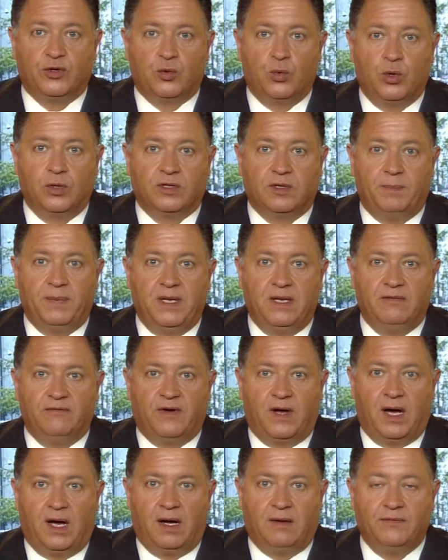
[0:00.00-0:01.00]
the court to be
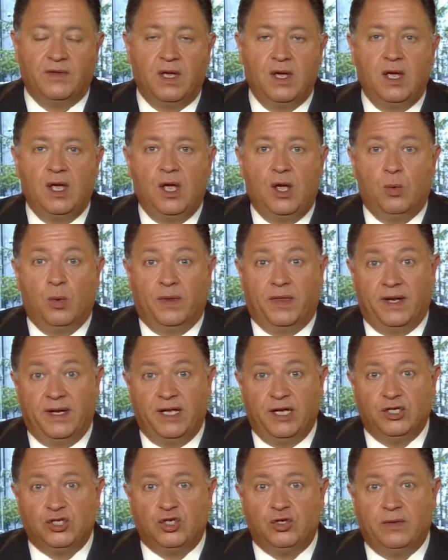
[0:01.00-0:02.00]
involved with
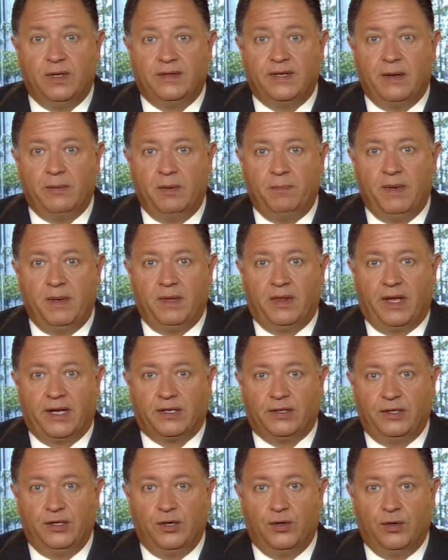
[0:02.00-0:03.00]
an issue that they would be
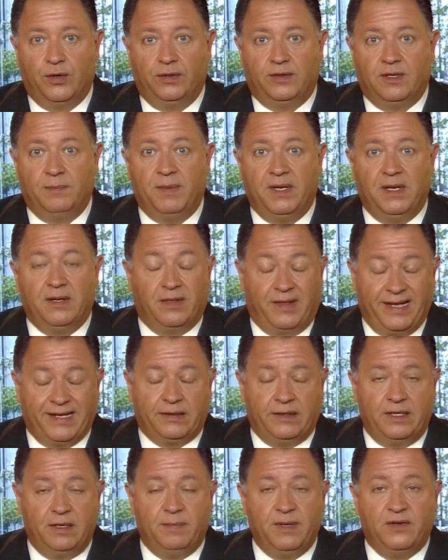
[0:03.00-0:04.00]
likely
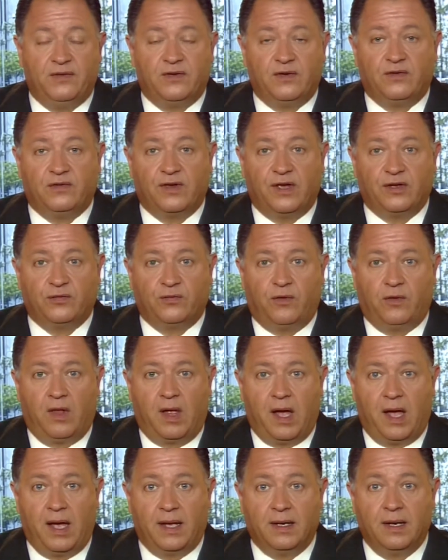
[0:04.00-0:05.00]
to be successful
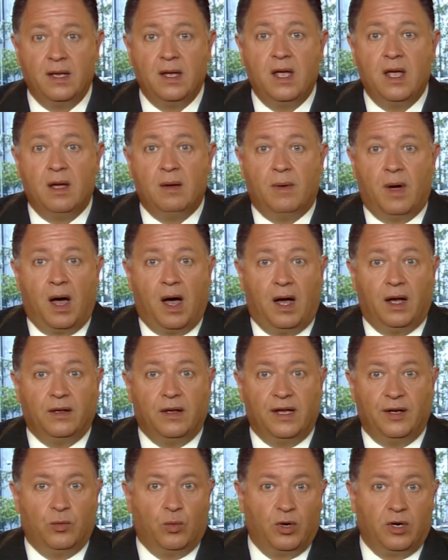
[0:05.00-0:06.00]
on
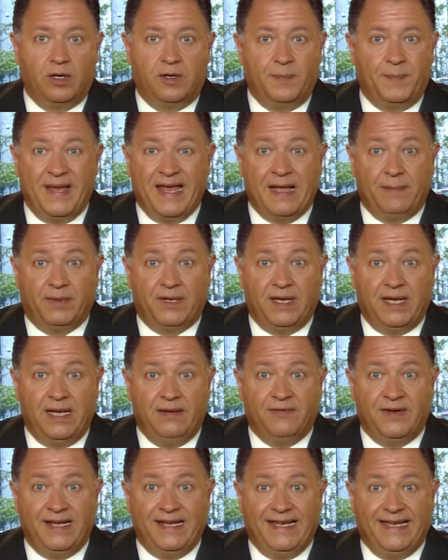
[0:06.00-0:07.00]
in order to be able to
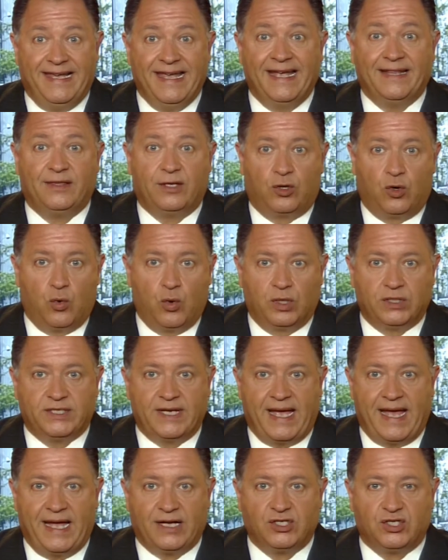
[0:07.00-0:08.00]
even get the court's
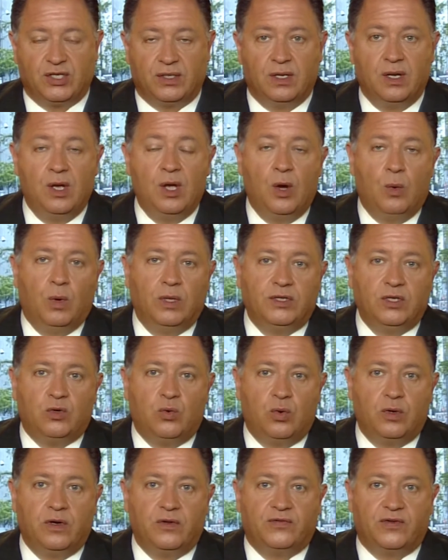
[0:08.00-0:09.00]
action. What the
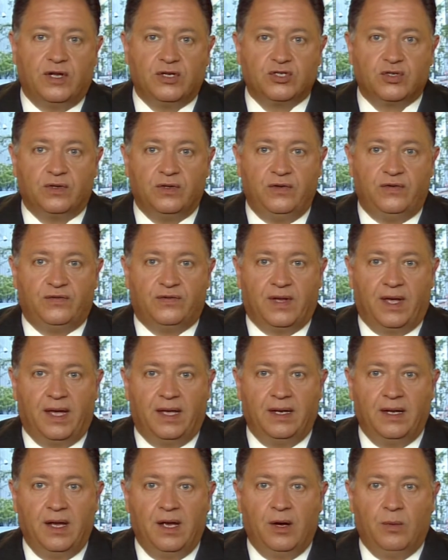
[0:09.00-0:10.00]
court essentially
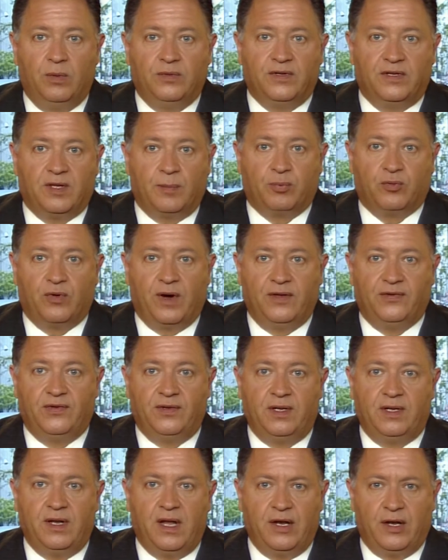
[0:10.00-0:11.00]
said was that the
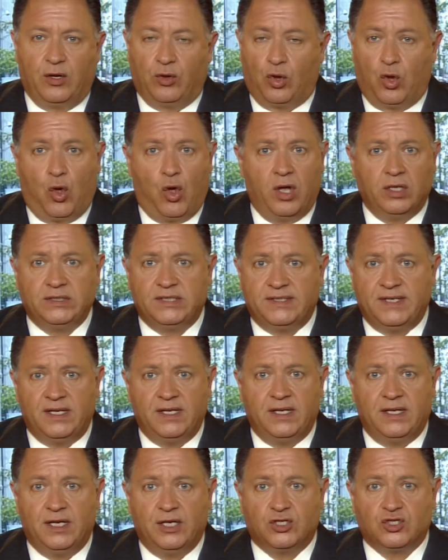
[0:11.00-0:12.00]
president, in a
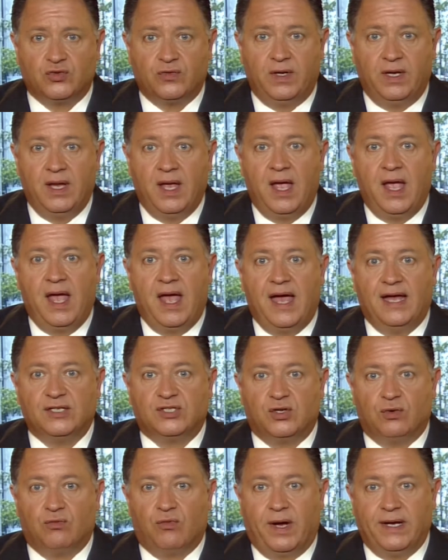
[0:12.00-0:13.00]
long-standing history,
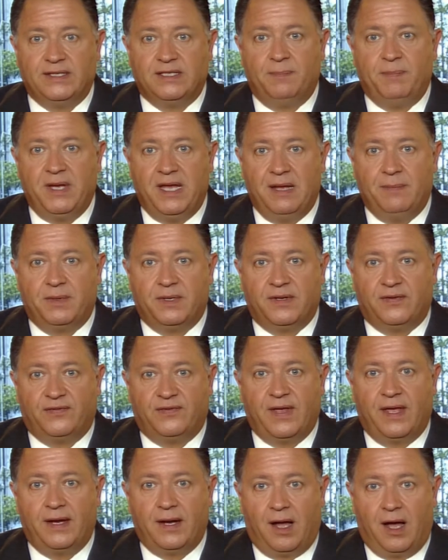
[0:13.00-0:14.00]
has the right to be able to
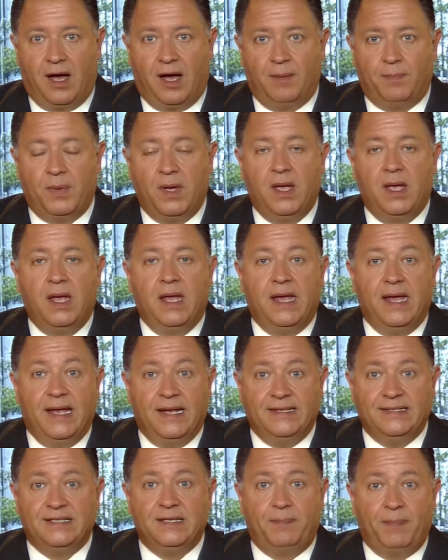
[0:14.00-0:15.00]
set up
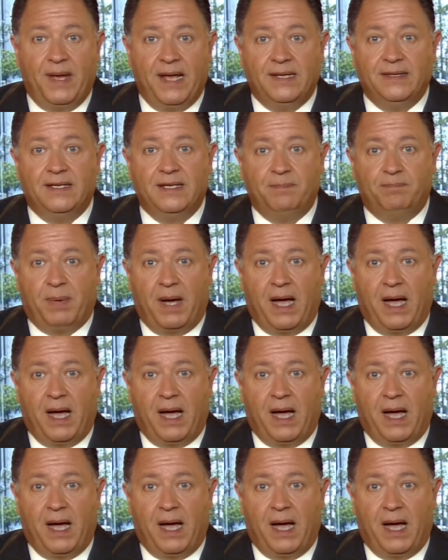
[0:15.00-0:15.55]
independent